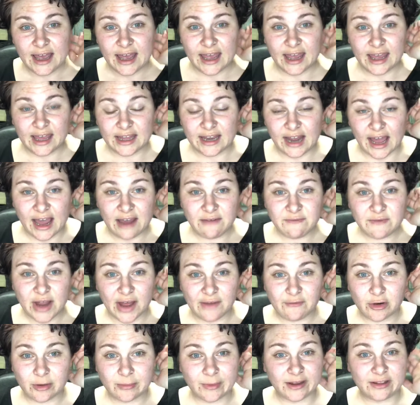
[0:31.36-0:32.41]
and I've
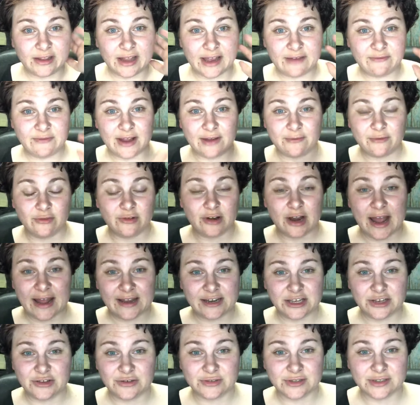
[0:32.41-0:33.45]
never in my life never had
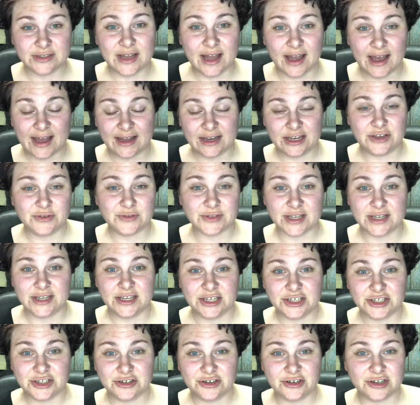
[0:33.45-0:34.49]
to use not had to use
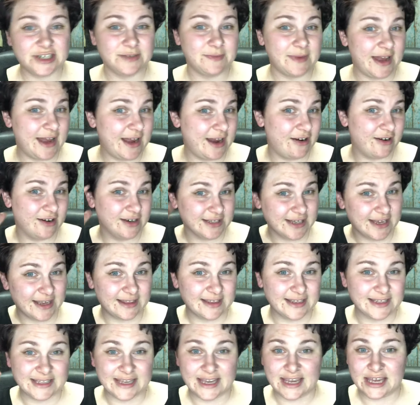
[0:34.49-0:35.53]
conditioner because my hair is like
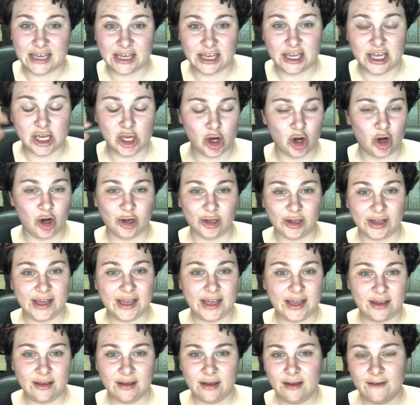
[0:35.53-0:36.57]
this kinky,
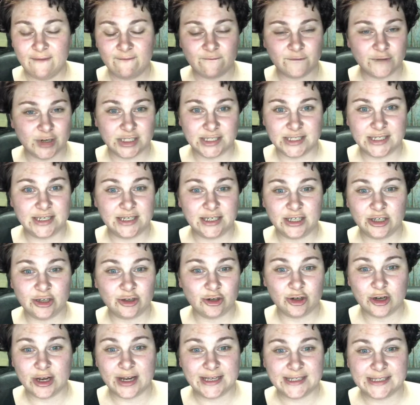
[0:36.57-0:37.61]
curly, frizzy
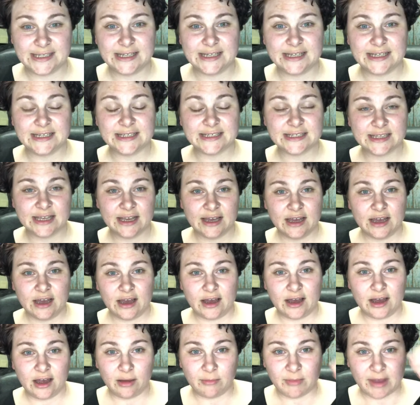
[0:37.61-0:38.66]
craziness.
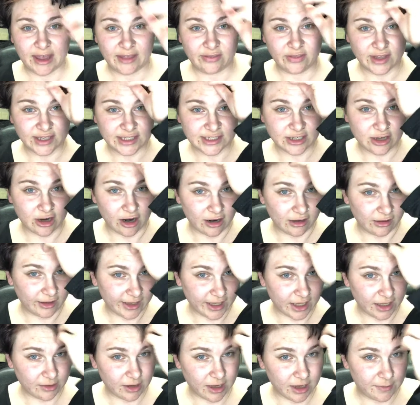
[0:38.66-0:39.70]
Um, and this
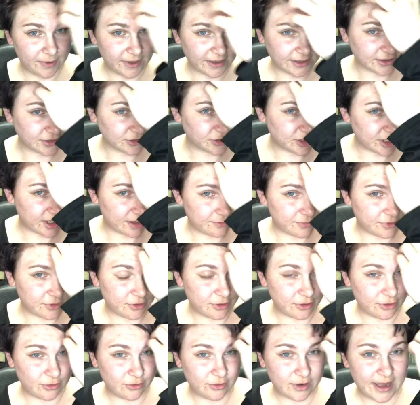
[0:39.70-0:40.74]
garlic and Capixyl
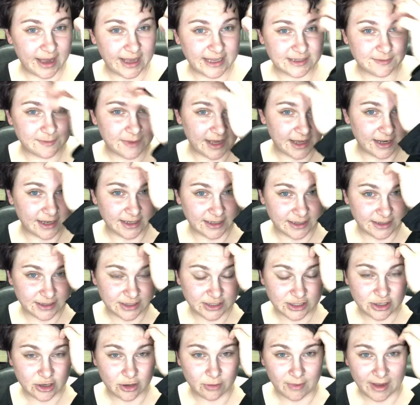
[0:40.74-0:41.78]
shampoo has made it
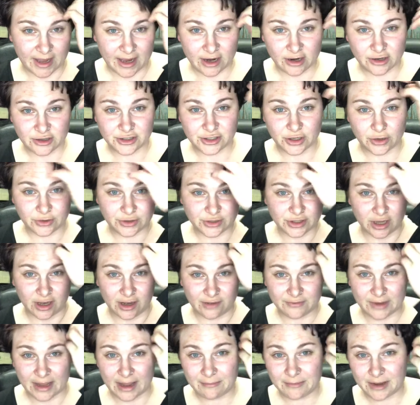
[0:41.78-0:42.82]
so my hair so
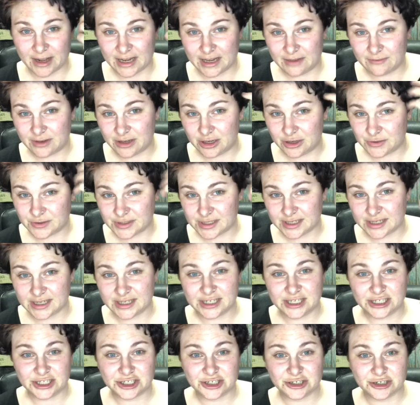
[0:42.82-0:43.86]
soft. I'm not even using
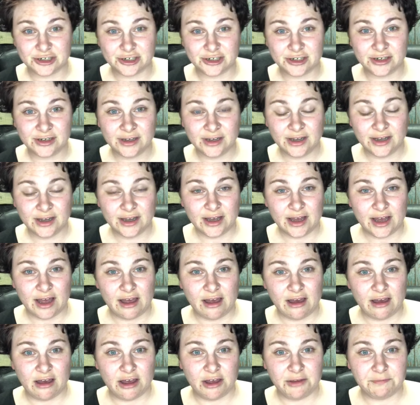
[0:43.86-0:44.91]
conditioner.
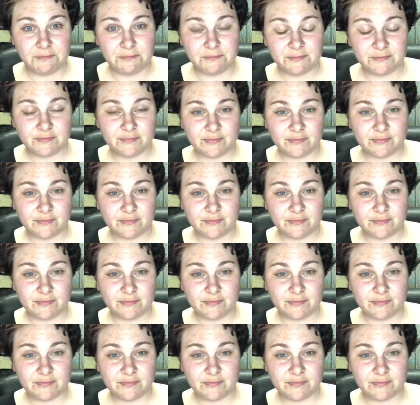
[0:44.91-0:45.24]
Um,